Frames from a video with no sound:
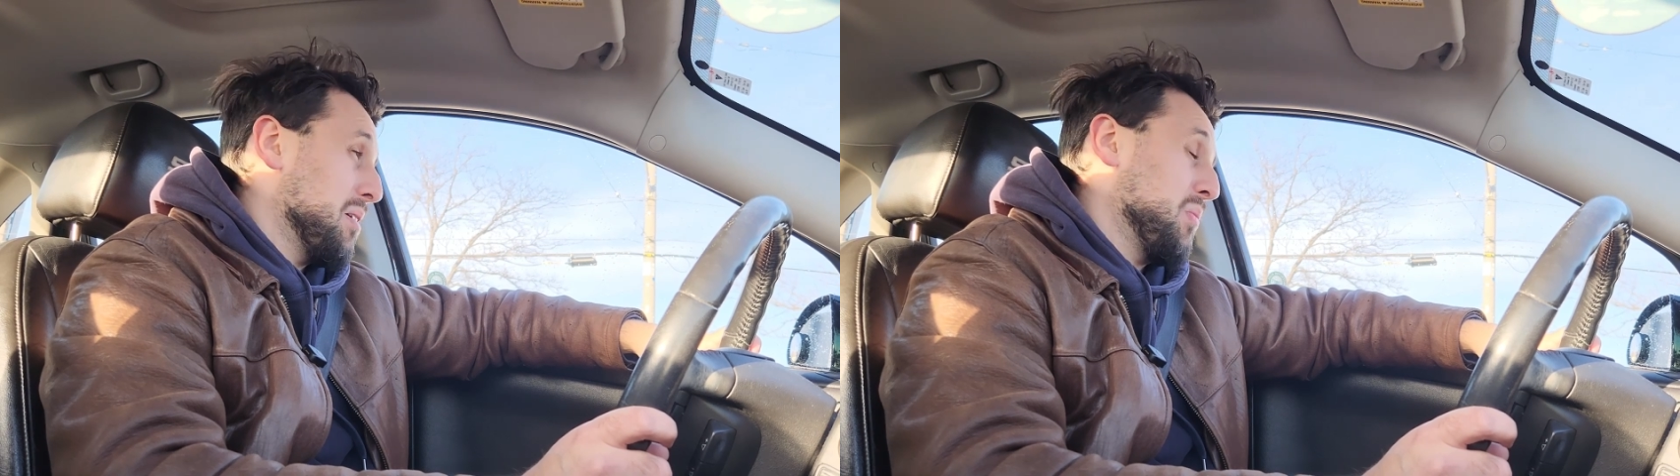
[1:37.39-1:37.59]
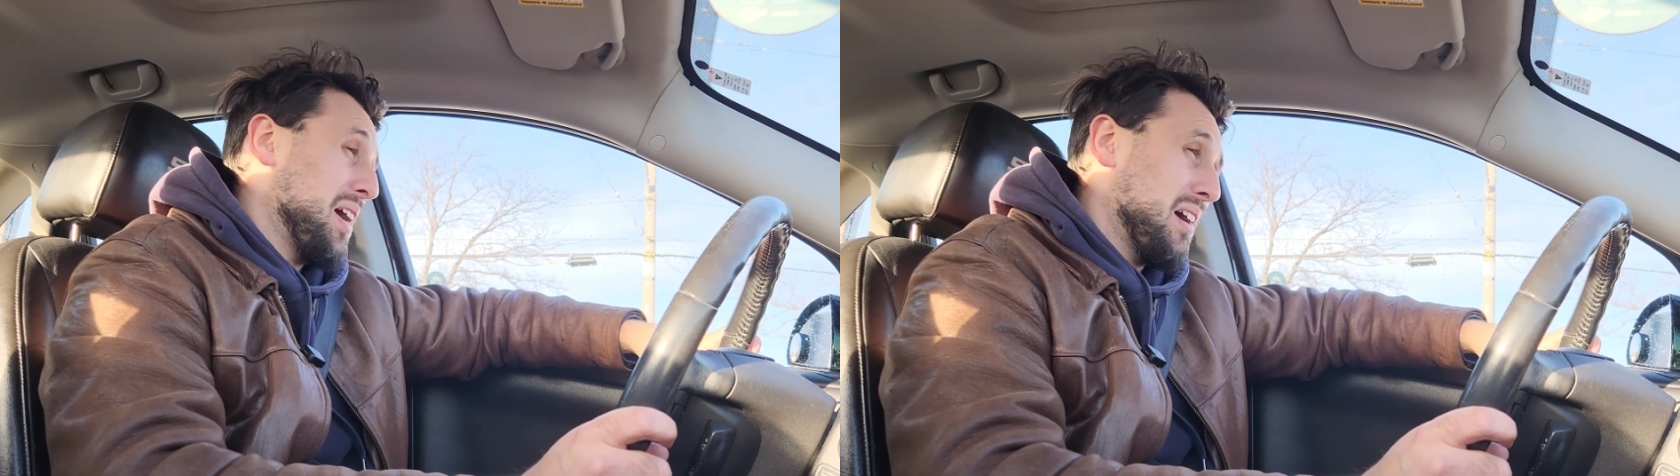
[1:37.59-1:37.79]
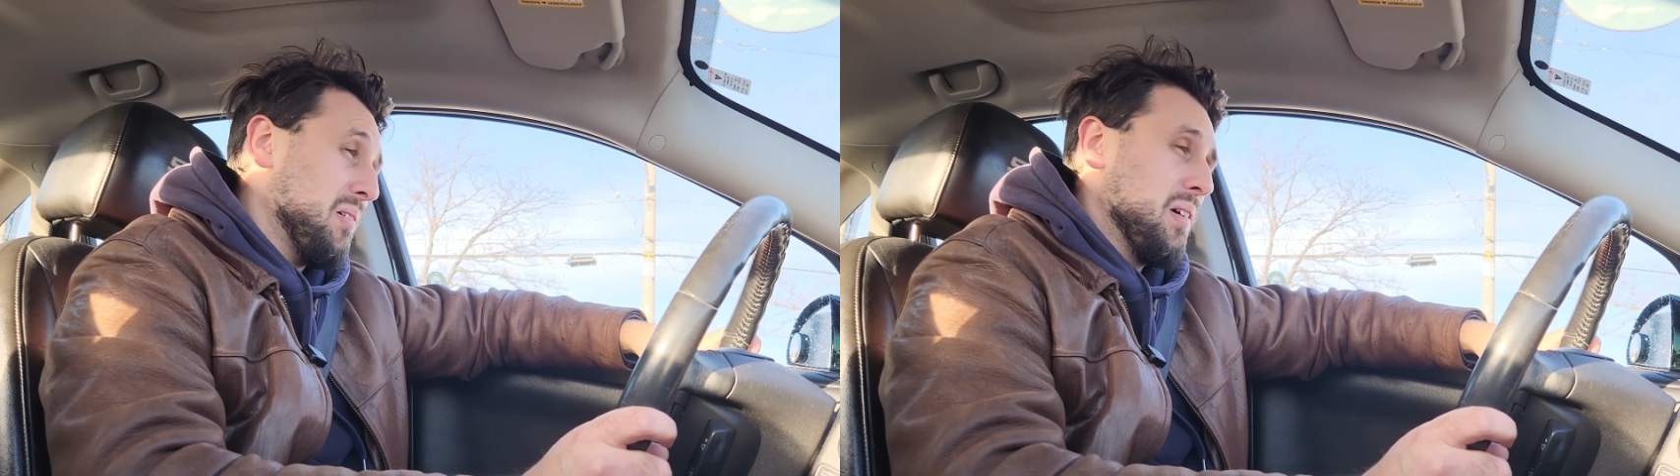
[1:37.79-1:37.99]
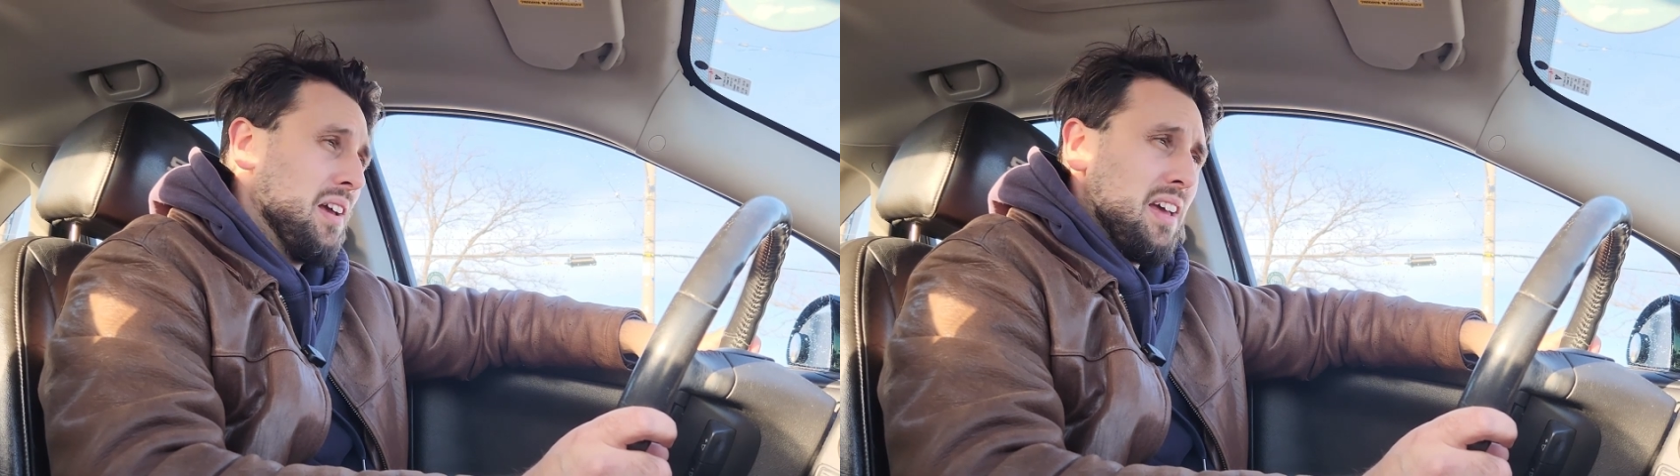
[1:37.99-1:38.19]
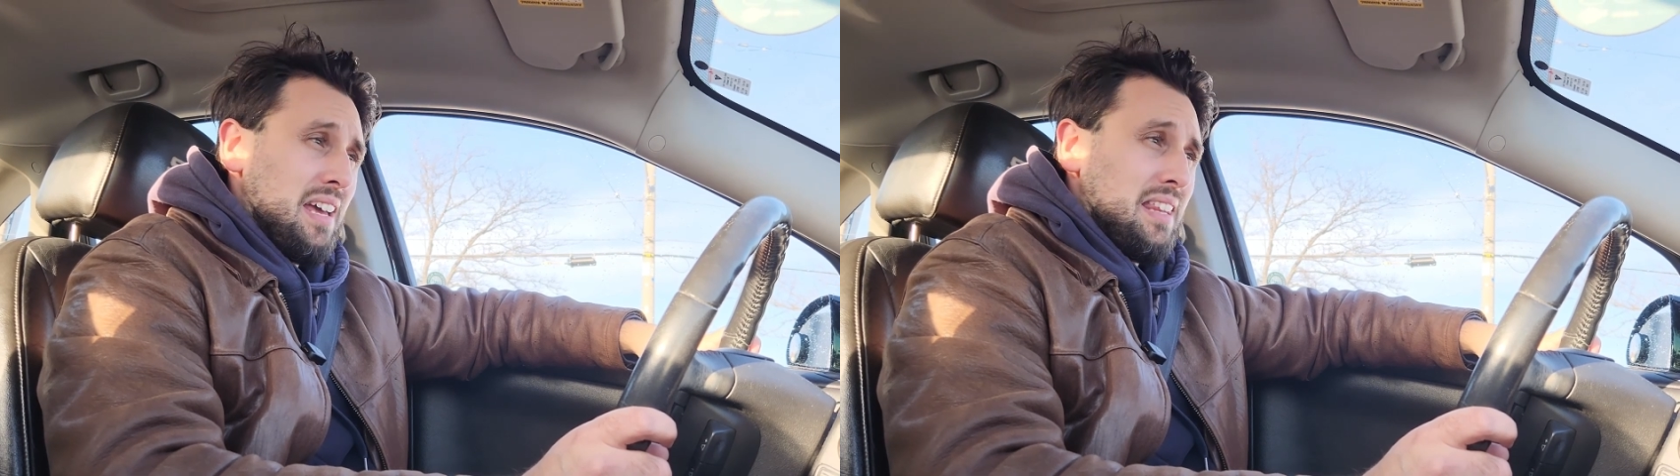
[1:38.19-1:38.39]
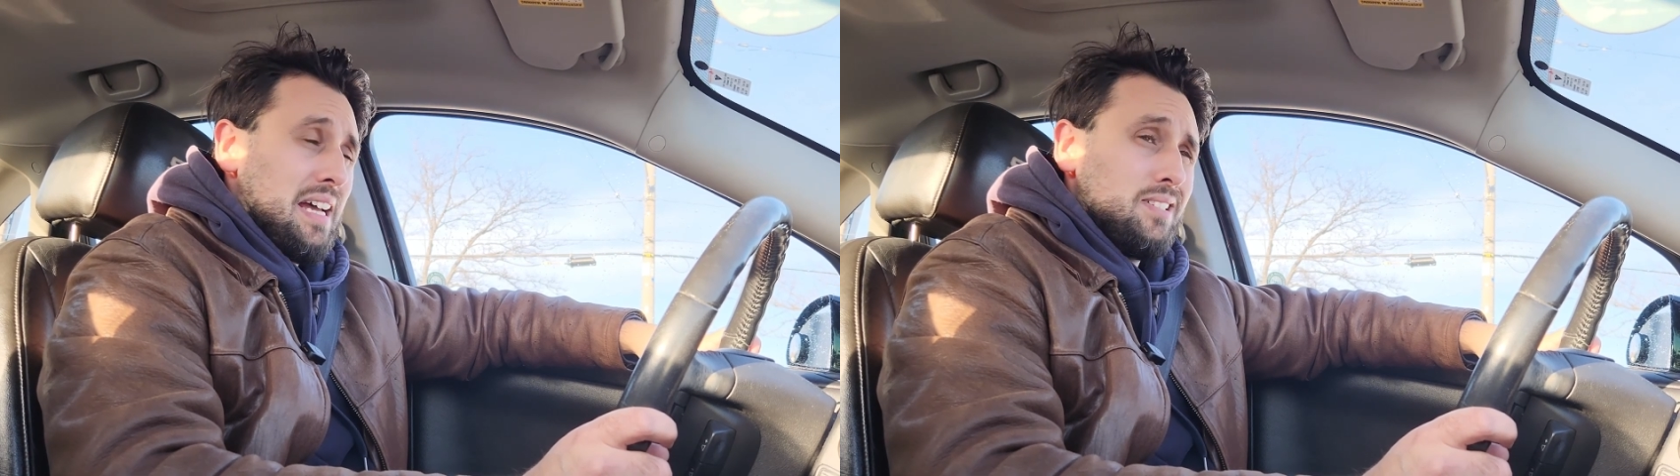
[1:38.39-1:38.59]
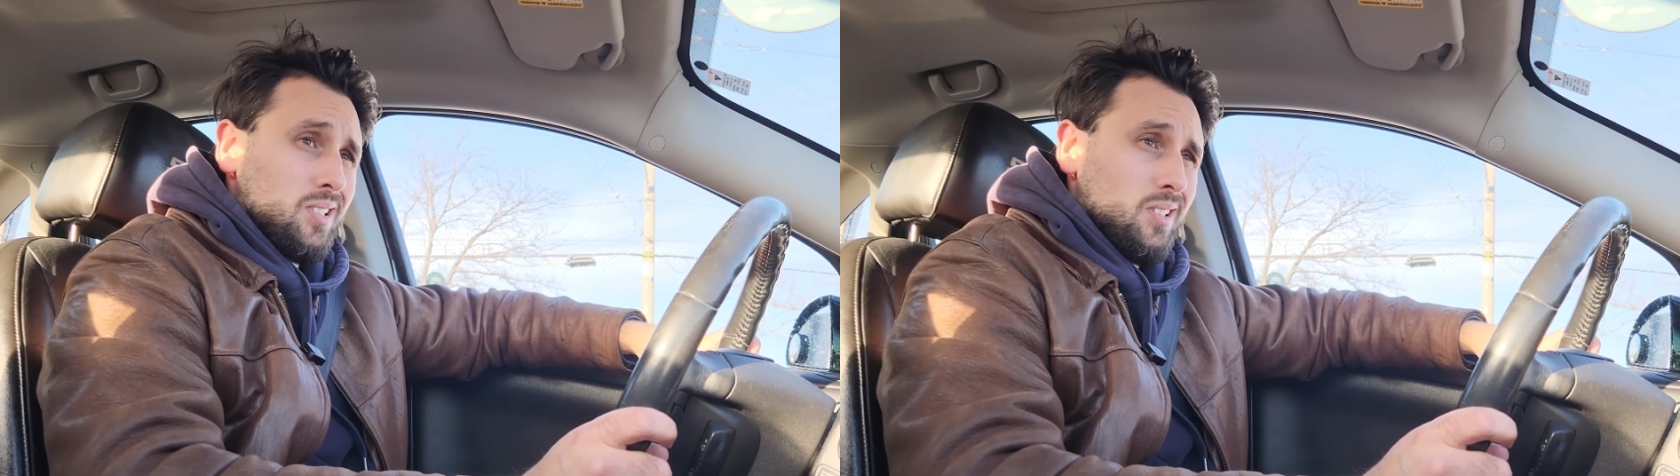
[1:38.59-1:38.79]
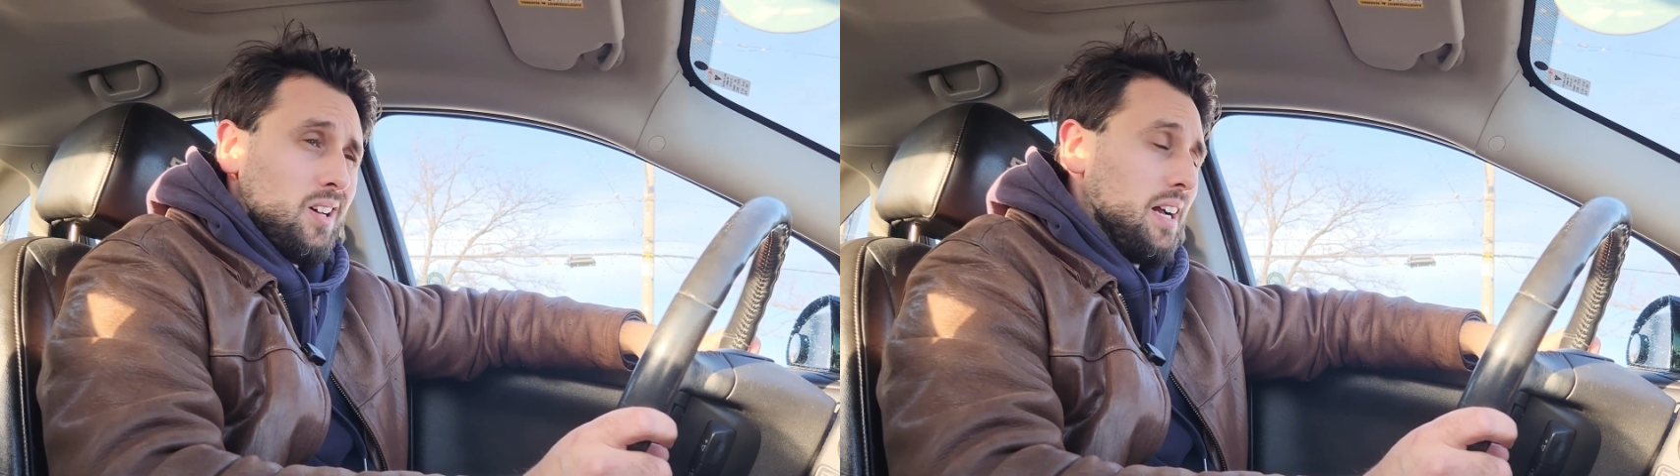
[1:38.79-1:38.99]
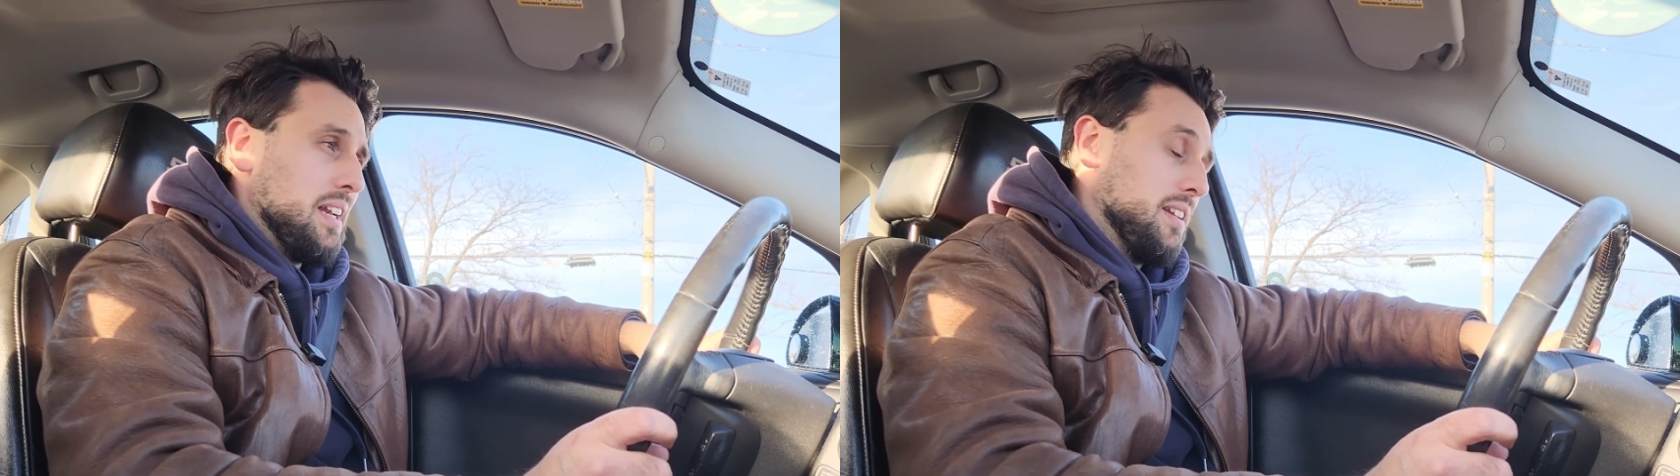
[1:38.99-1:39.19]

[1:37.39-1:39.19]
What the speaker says: wow, that's a lot.